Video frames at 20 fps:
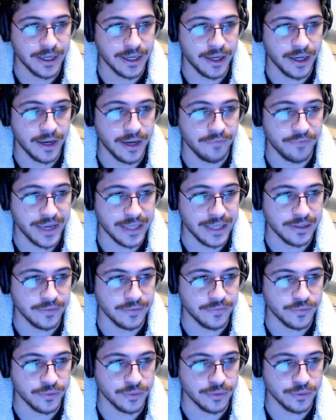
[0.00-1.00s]

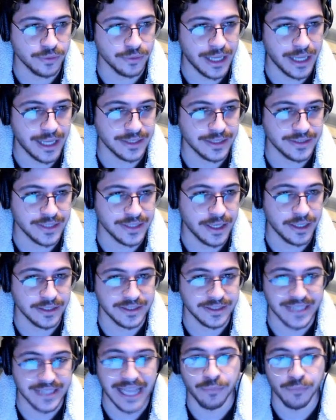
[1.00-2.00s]
available as
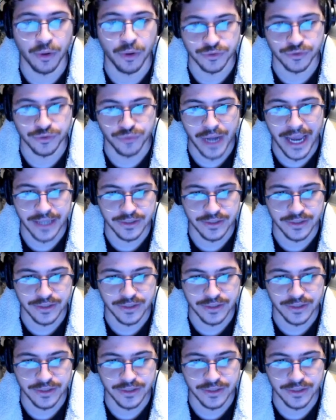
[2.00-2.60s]
Sandbox, right?